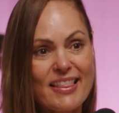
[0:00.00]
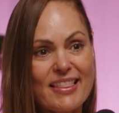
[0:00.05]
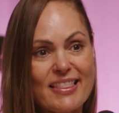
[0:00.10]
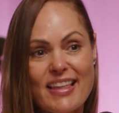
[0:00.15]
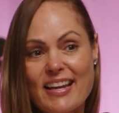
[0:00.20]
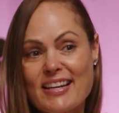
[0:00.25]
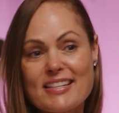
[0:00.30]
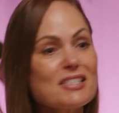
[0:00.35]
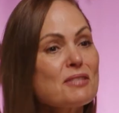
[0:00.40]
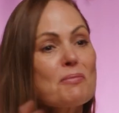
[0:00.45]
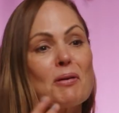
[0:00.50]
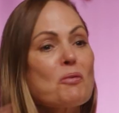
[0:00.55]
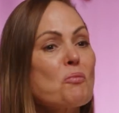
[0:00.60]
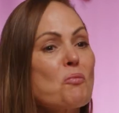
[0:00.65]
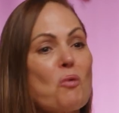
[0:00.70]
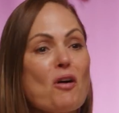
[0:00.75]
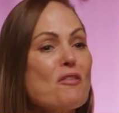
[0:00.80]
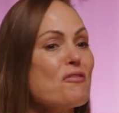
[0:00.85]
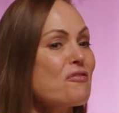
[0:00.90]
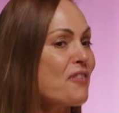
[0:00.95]
and it doesn't matter
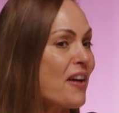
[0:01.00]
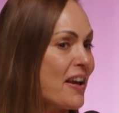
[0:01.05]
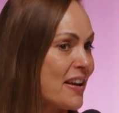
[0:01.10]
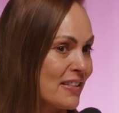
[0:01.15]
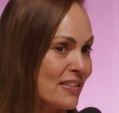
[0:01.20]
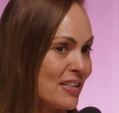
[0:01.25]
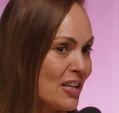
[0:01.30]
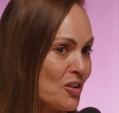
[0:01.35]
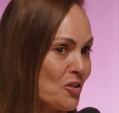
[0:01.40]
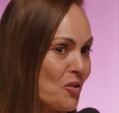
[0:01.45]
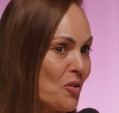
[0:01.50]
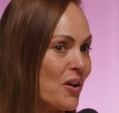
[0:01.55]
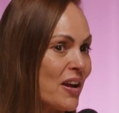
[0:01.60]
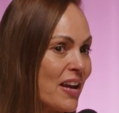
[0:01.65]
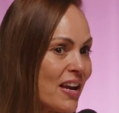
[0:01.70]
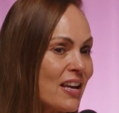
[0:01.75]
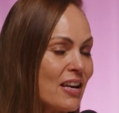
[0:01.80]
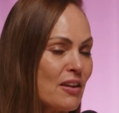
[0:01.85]
what phase that you're in,